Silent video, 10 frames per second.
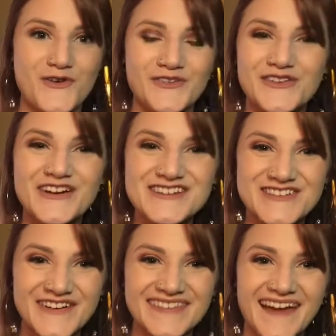If you
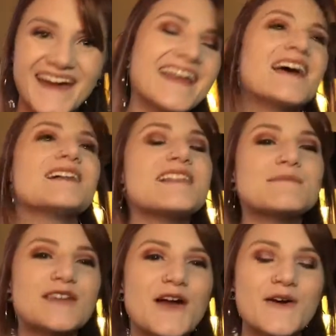enjoyed that, let
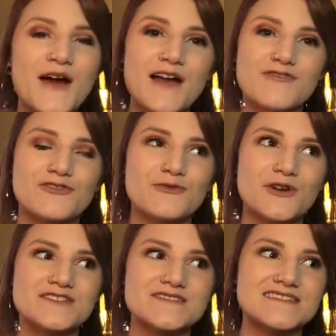me know if you
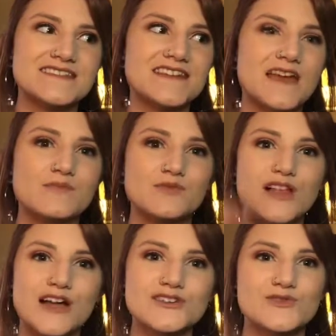want to see a
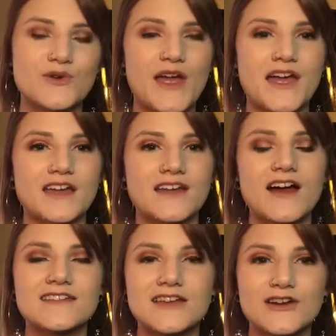blush and
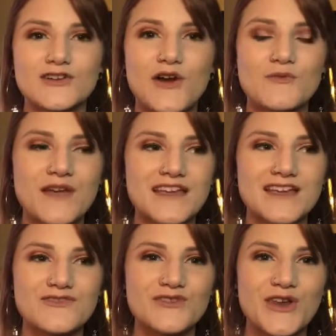highlighter
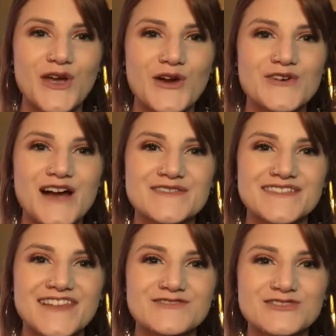ranking video. I
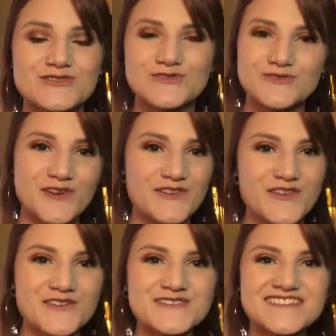would love to do one of
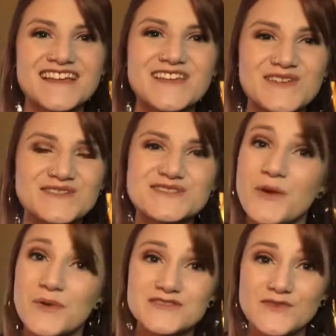those. Thank you so
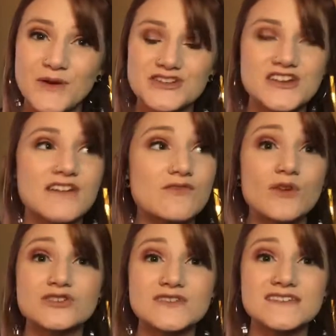much for watching. If you're
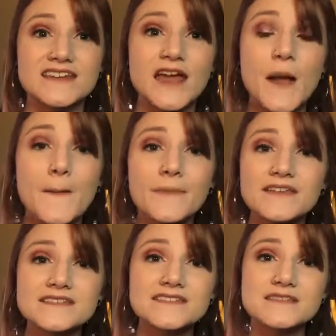interested,
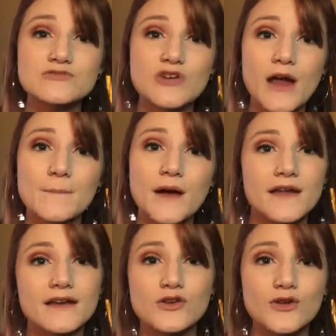please hit the subscribe
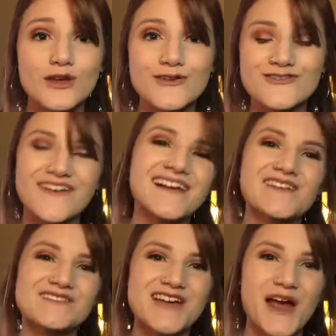button and you'll get notified
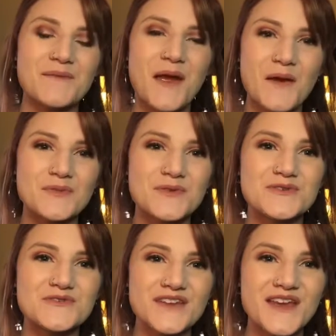every time I upload a
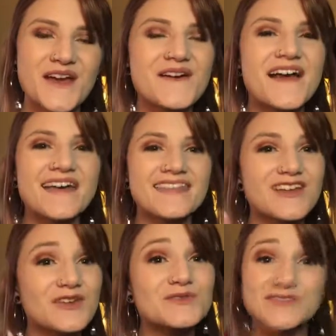new video.
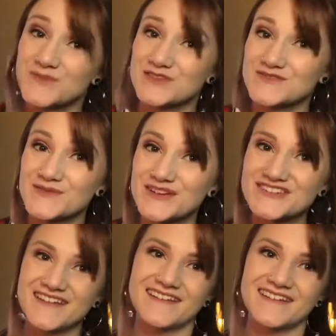Thank you so much for watching.